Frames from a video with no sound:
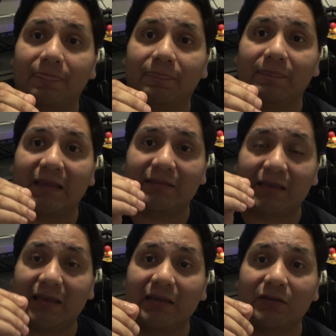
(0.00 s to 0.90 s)
that
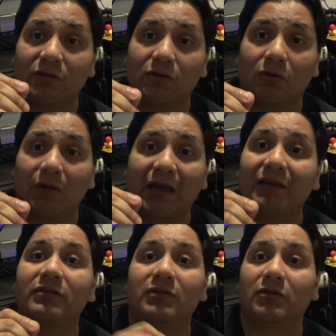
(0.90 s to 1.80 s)
they,
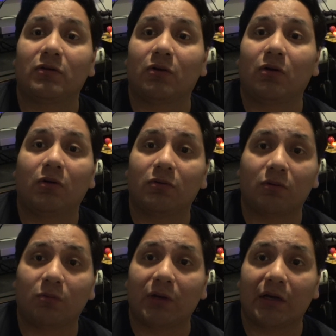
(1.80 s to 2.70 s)
answer your calls
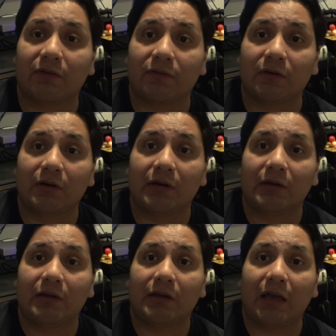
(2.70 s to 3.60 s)
or whatever.
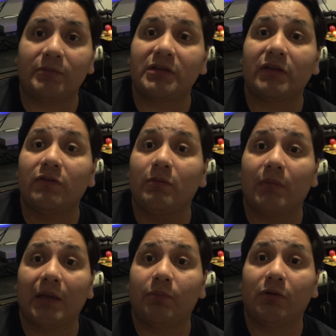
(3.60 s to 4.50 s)
I'm just giving you
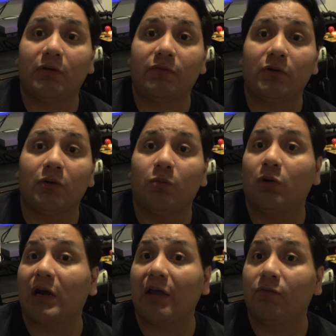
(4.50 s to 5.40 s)
my point of view and
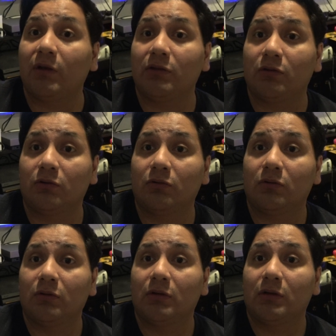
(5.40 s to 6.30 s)
what I've went through.
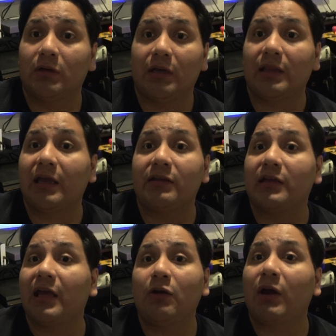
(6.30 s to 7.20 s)
And like I
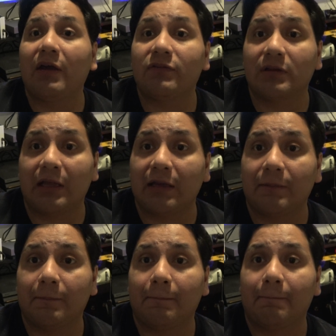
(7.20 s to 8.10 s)
said, I don't have to lie.
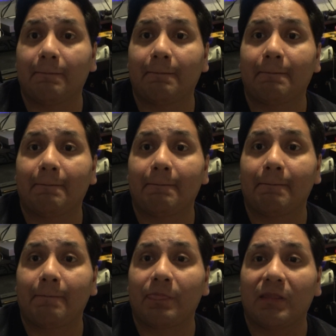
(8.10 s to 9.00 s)

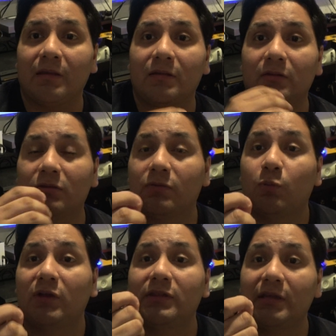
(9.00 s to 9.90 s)
The
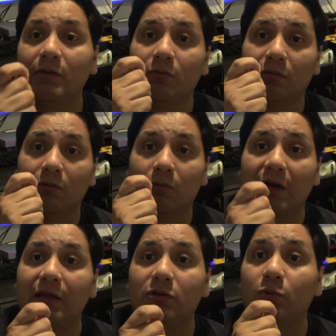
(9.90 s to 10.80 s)
one thing, what
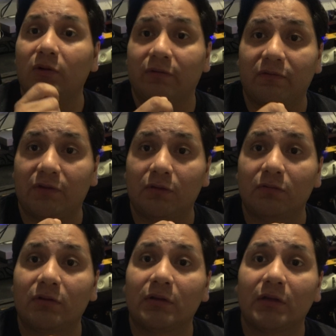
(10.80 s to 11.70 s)
I do with
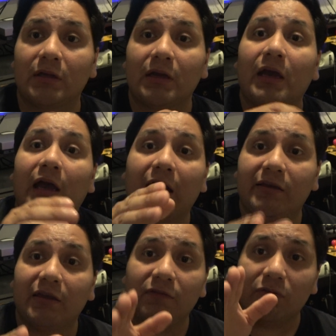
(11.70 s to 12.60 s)
reviews, I
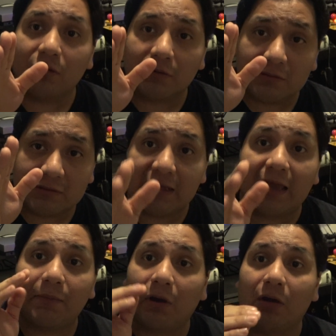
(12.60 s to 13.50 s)
give you the
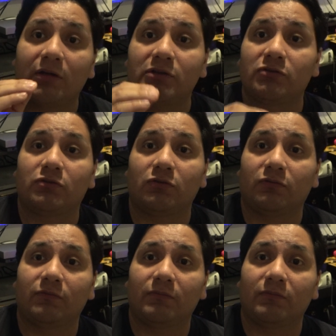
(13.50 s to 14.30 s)
damn honest truth.